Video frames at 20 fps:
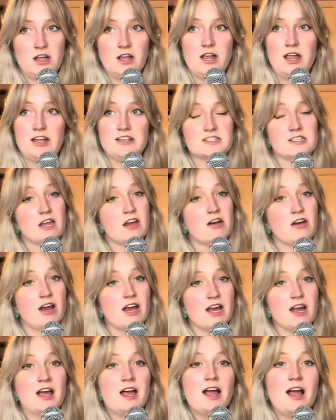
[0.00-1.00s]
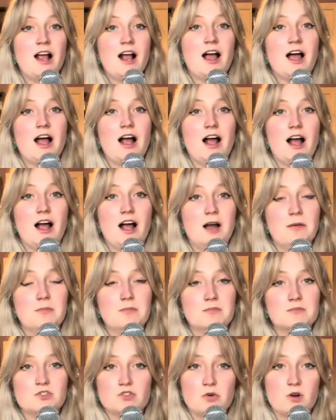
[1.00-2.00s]
It's scary.
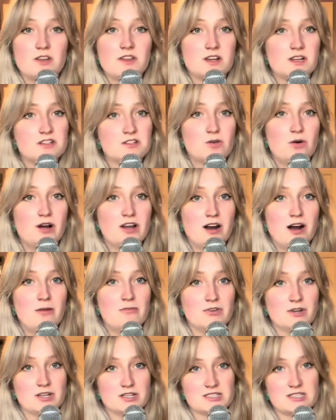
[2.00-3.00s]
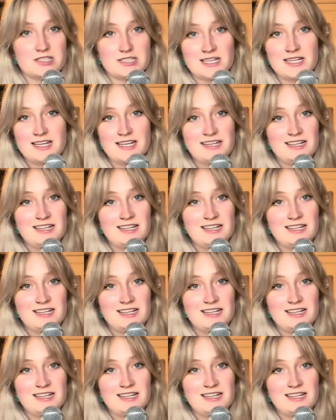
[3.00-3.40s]
So I think it's quite obvious